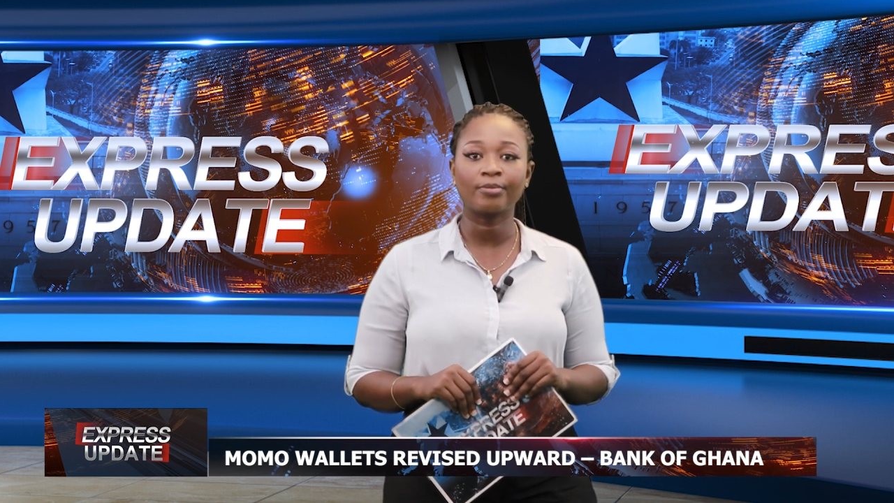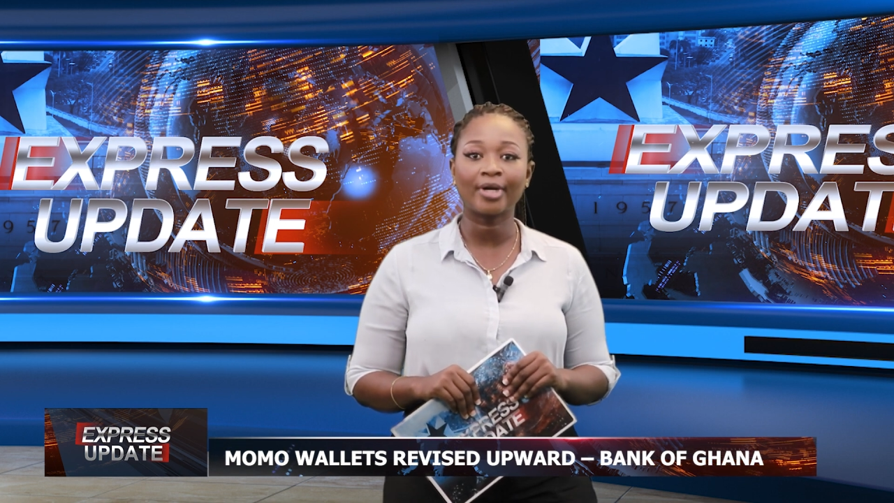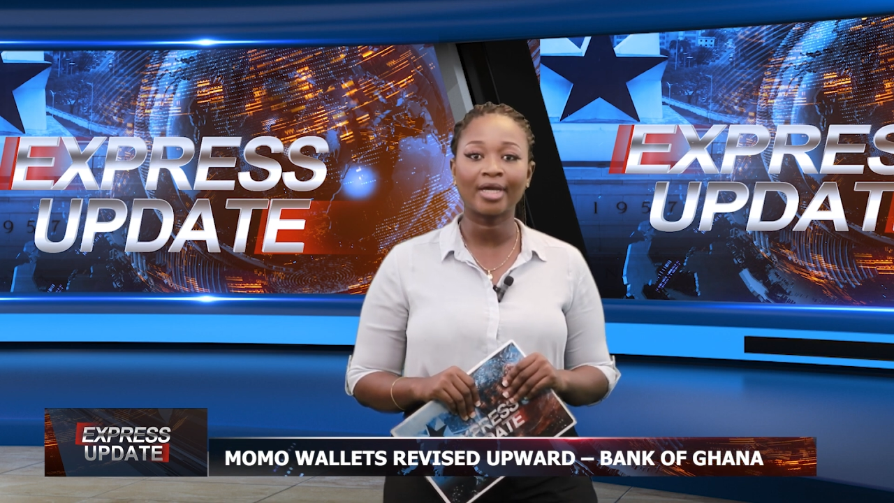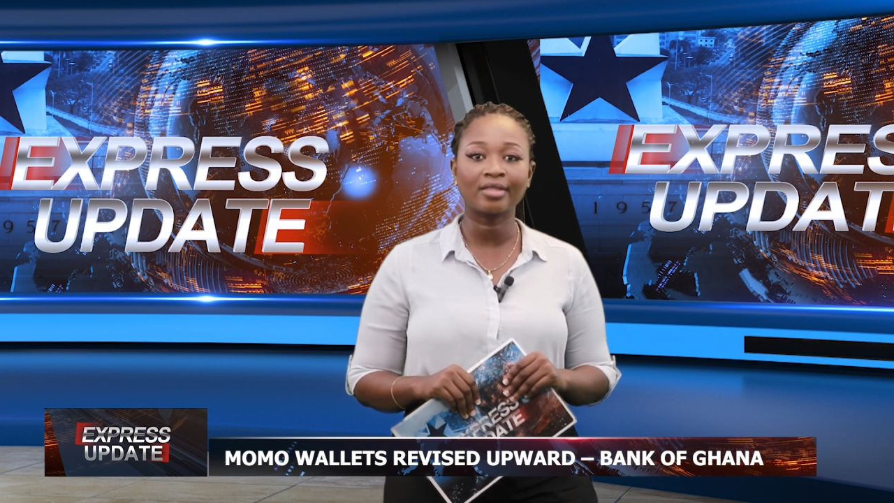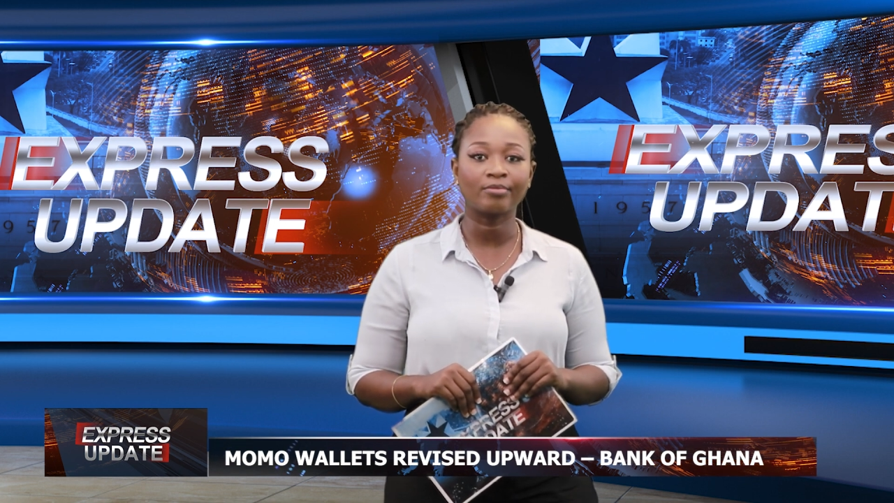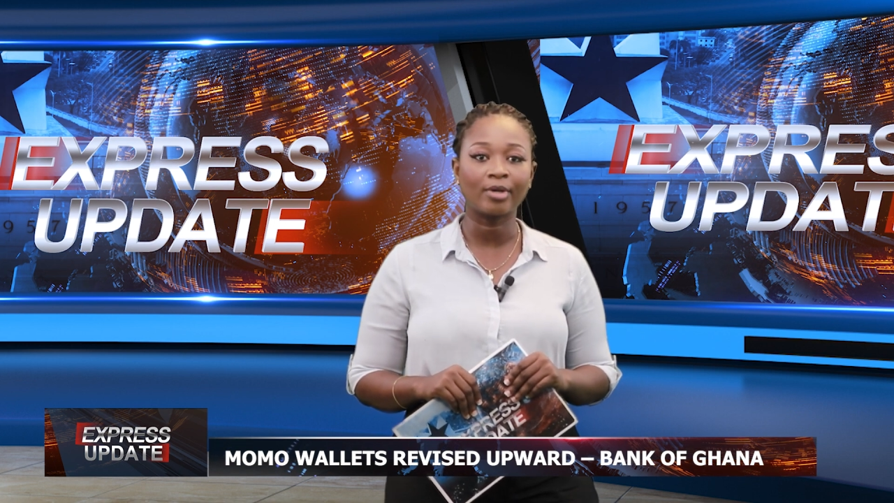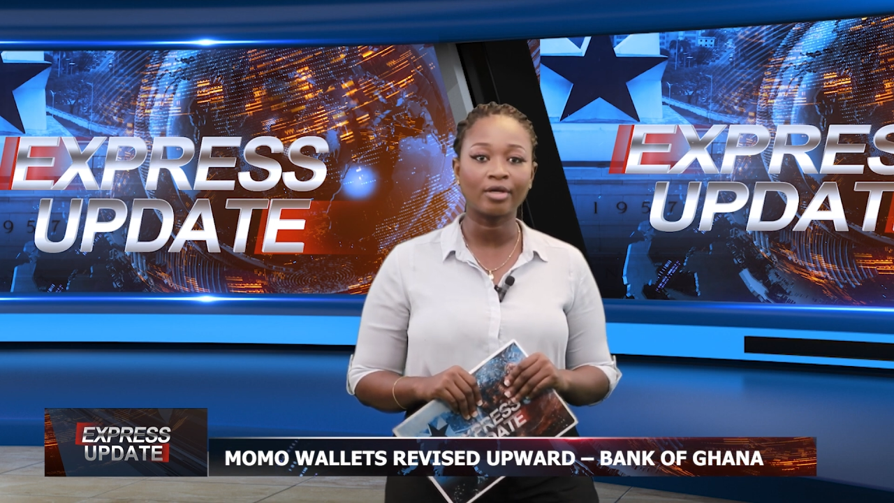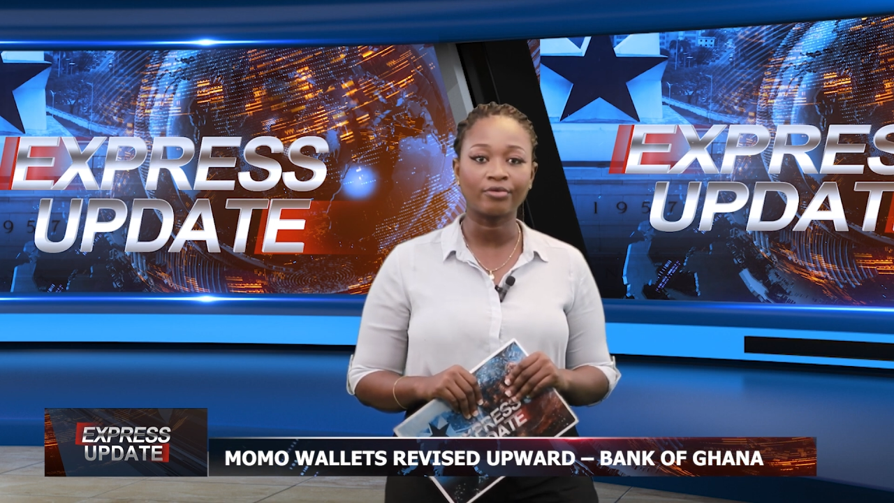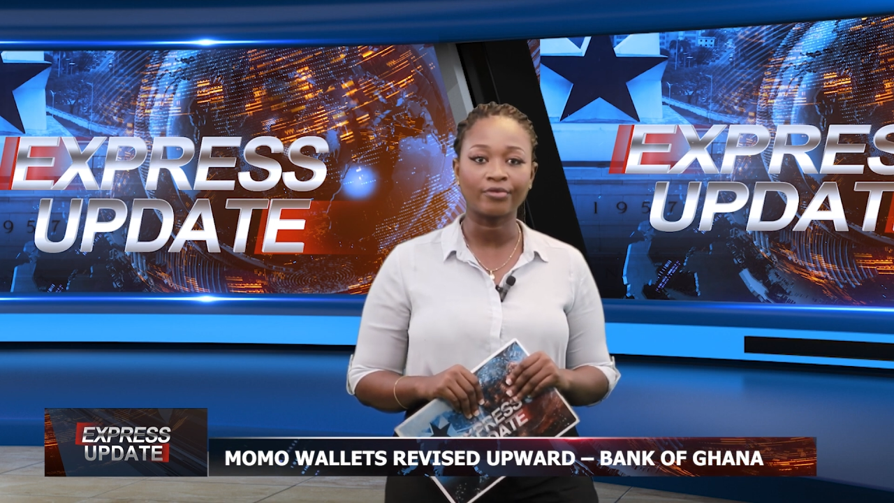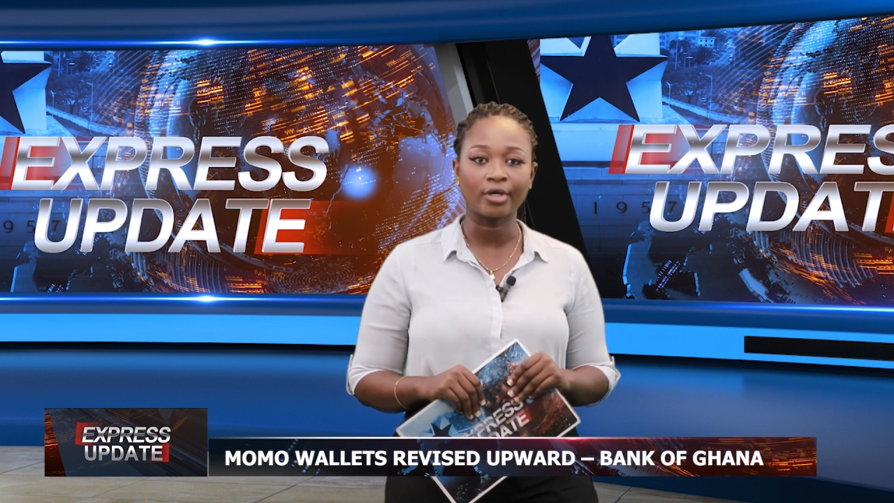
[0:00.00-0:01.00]
by the
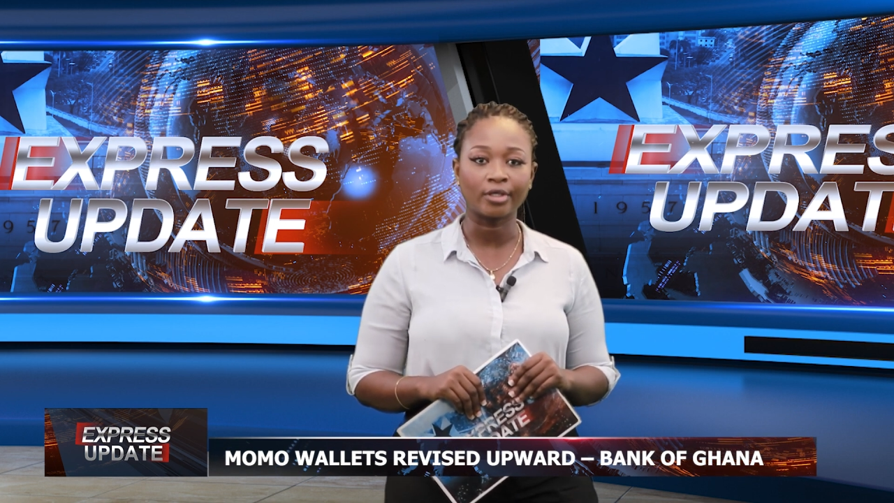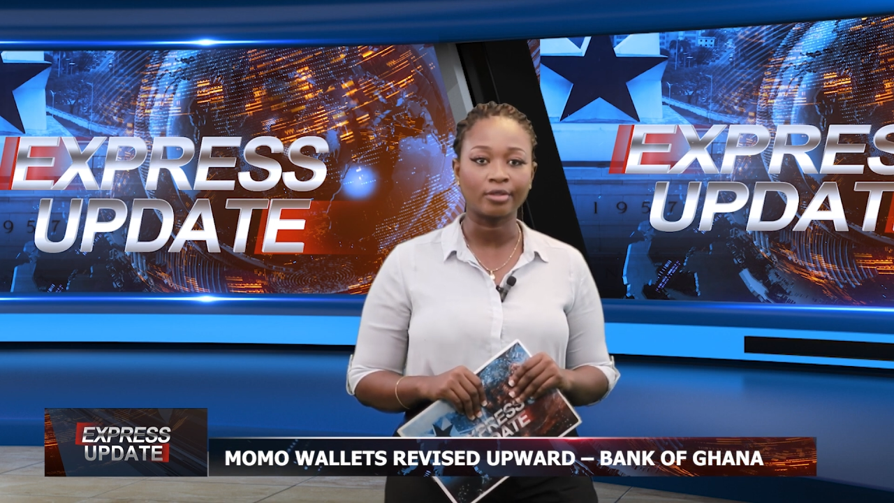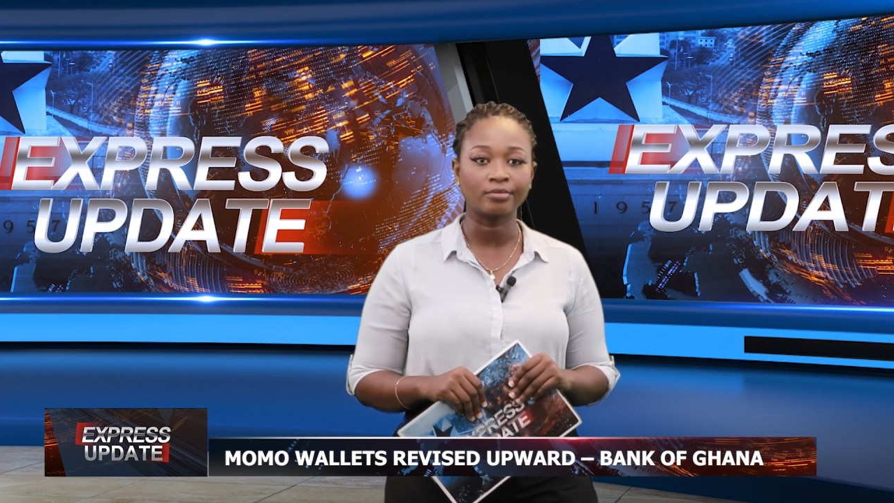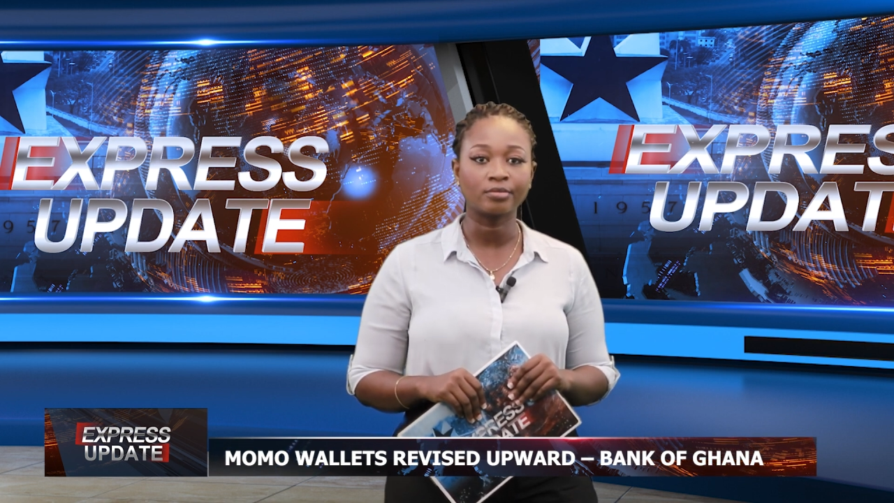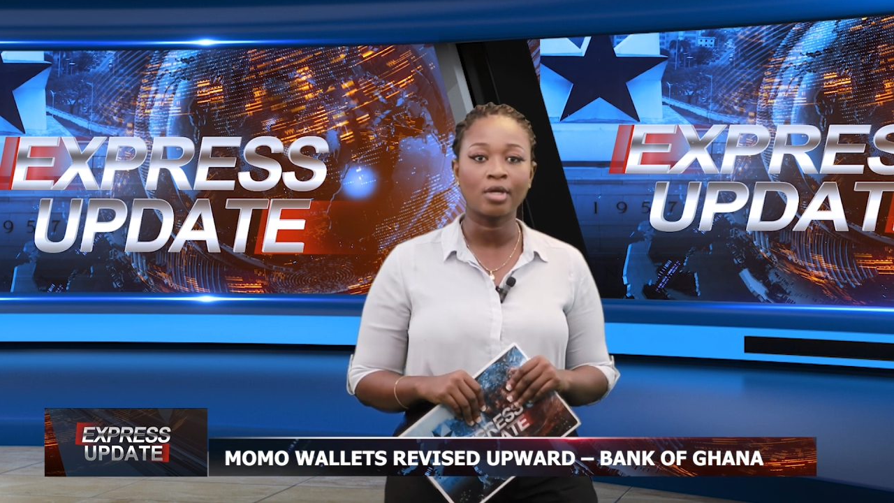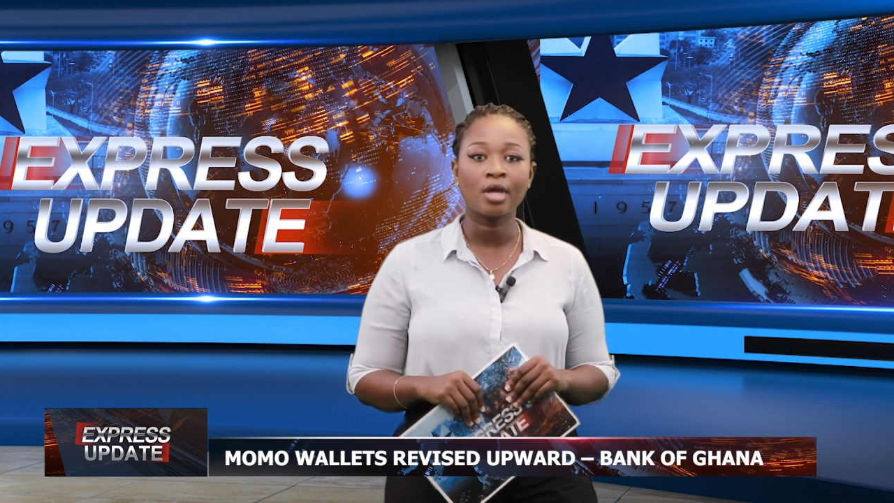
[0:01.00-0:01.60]
Bank of Ghana.